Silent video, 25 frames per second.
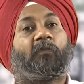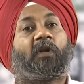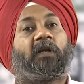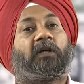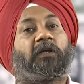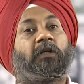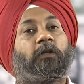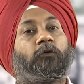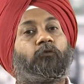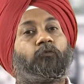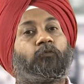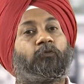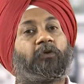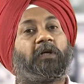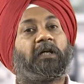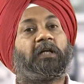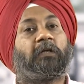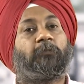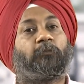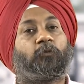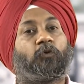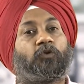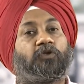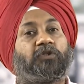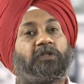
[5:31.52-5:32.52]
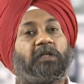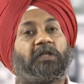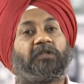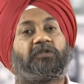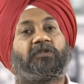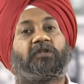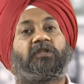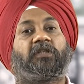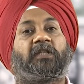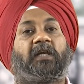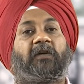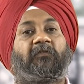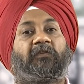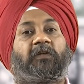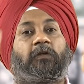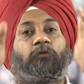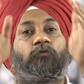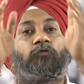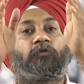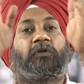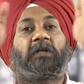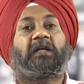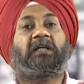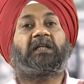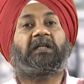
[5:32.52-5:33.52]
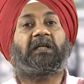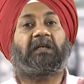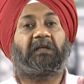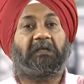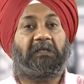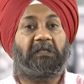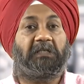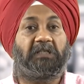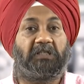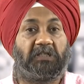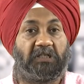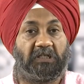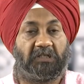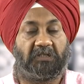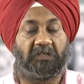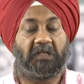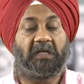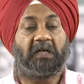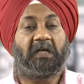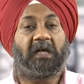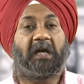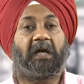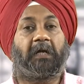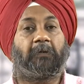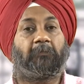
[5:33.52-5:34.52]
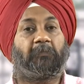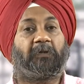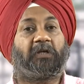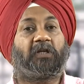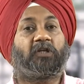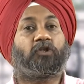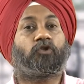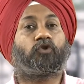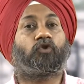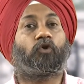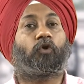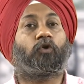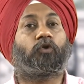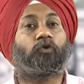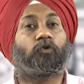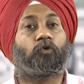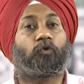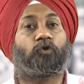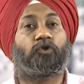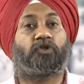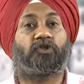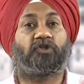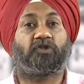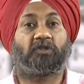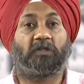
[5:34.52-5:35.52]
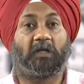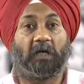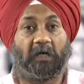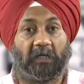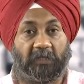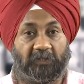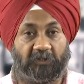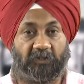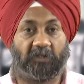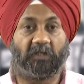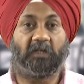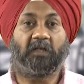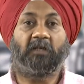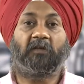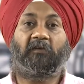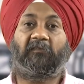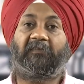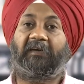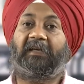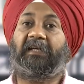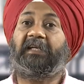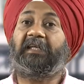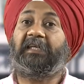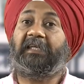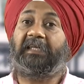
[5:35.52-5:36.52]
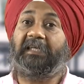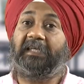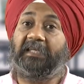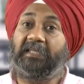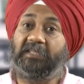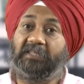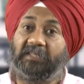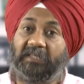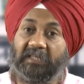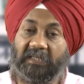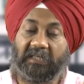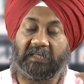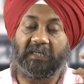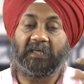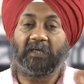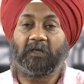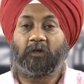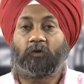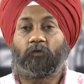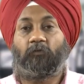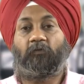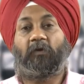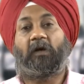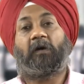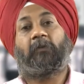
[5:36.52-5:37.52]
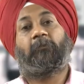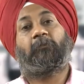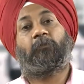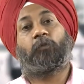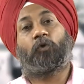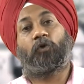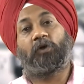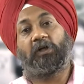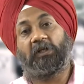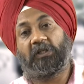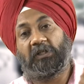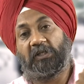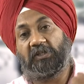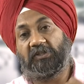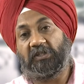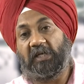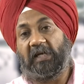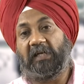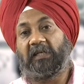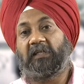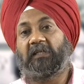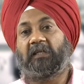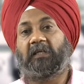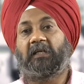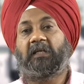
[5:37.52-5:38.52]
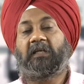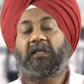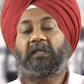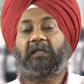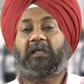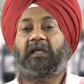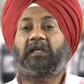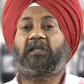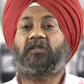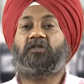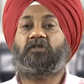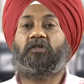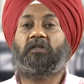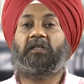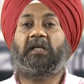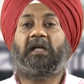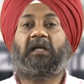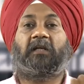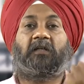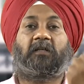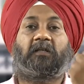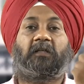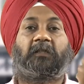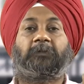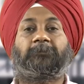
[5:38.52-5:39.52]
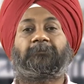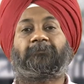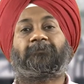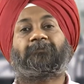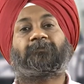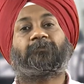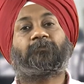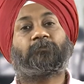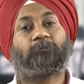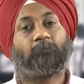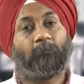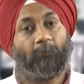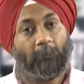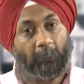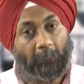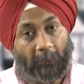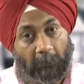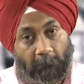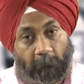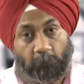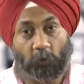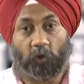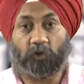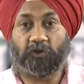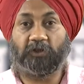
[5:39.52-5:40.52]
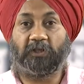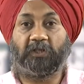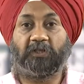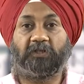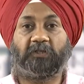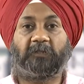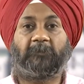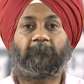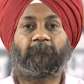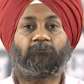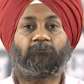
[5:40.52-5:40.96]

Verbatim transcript: different processes have different ranges and based on those charts very easily a product designer can select a process